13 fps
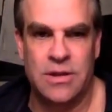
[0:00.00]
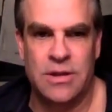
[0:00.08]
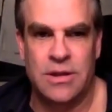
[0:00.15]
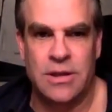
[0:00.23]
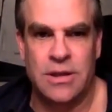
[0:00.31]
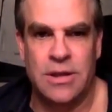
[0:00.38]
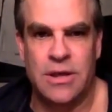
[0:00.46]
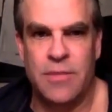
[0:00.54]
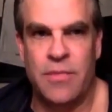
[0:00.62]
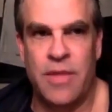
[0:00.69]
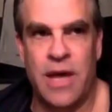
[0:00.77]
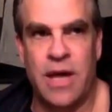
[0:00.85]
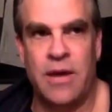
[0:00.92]

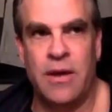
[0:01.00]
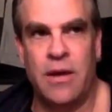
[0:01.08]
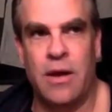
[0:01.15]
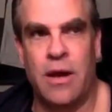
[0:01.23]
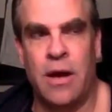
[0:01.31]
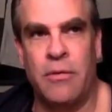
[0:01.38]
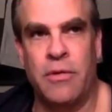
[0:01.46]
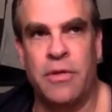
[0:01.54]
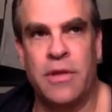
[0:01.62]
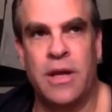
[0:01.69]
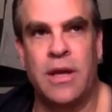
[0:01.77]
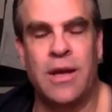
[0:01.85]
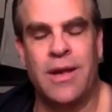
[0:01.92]
That I would
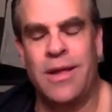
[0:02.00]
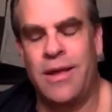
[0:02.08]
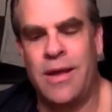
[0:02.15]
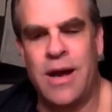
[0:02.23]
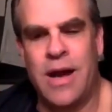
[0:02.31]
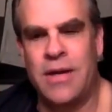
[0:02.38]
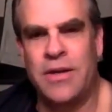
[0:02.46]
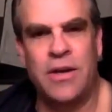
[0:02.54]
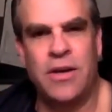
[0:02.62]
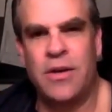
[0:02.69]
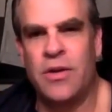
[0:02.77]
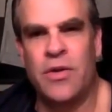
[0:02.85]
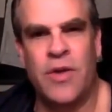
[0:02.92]
think, God,
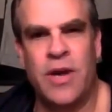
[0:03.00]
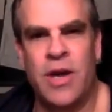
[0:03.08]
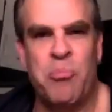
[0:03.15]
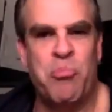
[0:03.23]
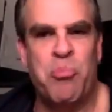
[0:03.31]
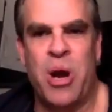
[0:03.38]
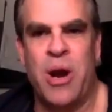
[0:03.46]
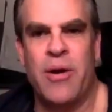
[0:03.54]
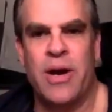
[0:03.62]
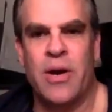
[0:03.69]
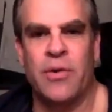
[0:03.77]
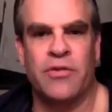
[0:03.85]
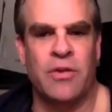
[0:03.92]
you create a
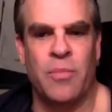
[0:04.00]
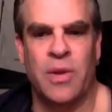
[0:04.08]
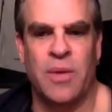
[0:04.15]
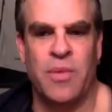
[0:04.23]
barrier with somebody.